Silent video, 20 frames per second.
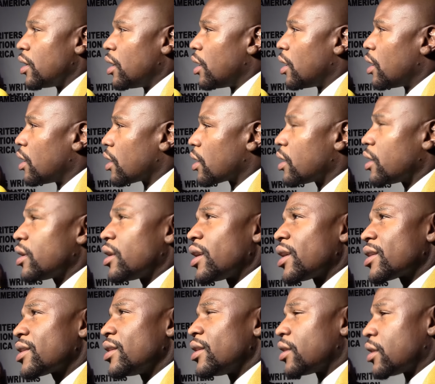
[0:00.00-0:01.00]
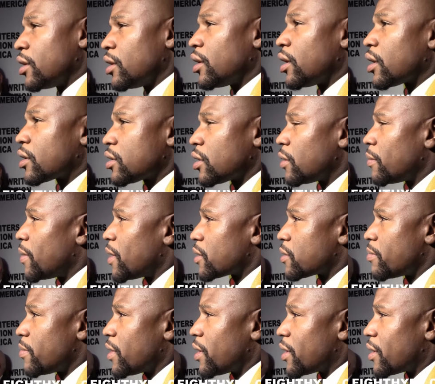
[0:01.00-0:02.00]
Uh, good luck. Good luck to the
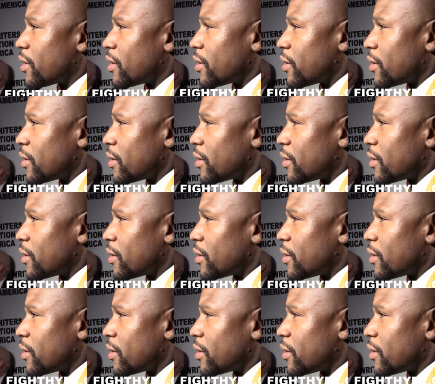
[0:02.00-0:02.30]
best men.